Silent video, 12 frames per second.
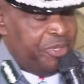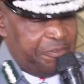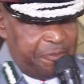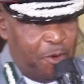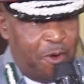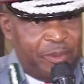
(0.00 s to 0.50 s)

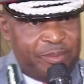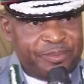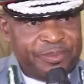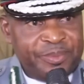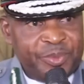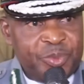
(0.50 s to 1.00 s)
Before,
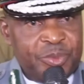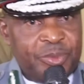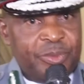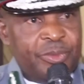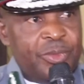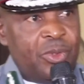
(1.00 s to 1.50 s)

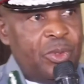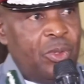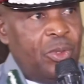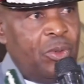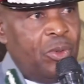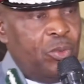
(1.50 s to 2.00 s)

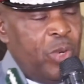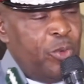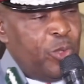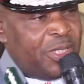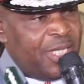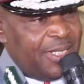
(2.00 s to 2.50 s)
when
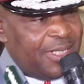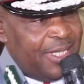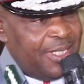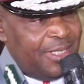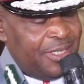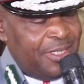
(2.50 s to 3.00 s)
we
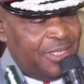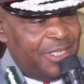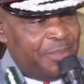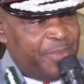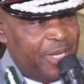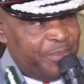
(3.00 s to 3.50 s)
started in this
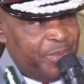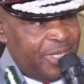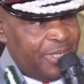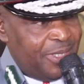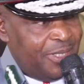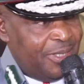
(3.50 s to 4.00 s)

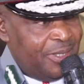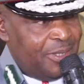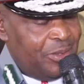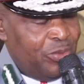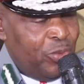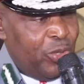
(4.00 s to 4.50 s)
department,
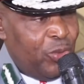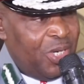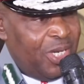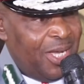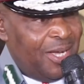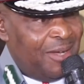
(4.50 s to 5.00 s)
we
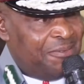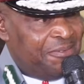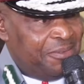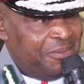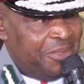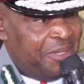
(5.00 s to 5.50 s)
only have
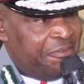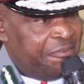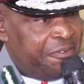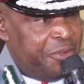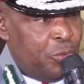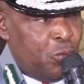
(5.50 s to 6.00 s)
a
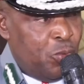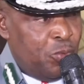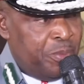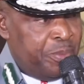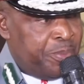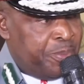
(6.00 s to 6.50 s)

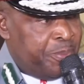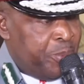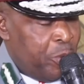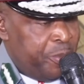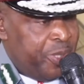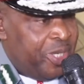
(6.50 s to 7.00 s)
few
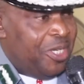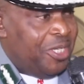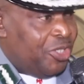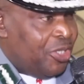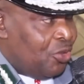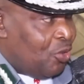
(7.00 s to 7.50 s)
public
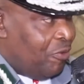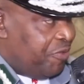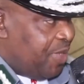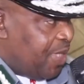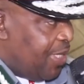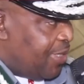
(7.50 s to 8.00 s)
relations
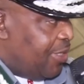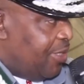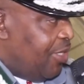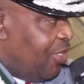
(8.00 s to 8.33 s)
officers.